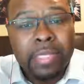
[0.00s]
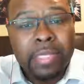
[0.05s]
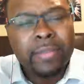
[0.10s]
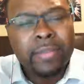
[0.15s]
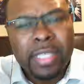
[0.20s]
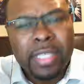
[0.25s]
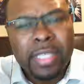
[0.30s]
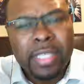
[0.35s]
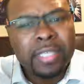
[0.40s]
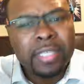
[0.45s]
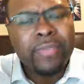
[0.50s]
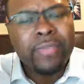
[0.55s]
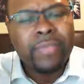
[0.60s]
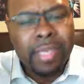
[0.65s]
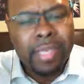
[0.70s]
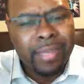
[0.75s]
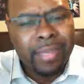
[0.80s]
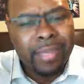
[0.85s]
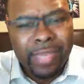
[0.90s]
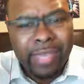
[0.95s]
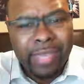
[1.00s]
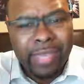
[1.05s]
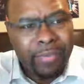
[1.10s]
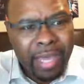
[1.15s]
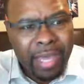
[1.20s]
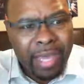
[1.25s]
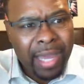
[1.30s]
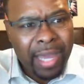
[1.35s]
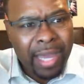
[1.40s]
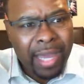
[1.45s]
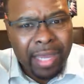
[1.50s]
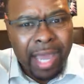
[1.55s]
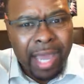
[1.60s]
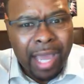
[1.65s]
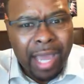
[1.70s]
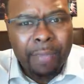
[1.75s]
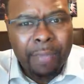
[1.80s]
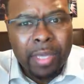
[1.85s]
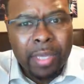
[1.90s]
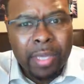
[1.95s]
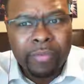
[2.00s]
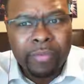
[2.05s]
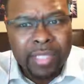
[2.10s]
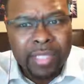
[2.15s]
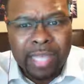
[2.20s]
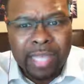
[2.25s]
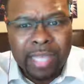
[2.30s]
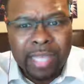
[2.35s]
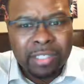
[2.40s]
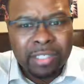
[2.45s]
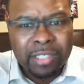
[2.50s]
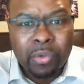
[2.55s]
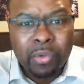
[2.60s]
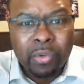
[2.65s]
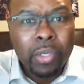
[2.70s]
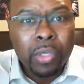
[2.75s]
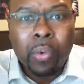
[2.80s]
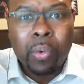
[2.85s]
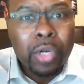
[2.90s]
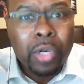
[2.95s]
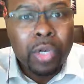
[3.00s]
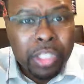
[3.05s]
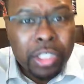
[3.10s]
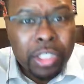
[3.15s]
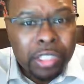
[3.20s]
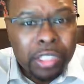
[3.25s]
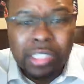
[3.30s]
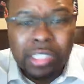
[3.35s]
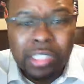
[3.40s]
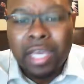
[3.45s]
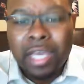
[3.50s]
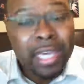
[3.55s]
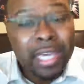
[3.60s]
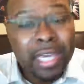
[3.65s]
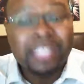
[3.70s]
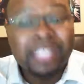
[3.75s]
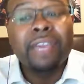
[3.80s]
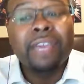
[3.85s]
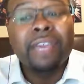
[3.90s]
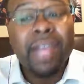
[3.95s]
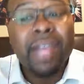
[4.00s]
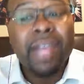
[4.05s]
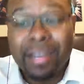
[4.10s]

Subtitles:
He's even giving out like a copy of Assassin's Creed Origins. He's giving out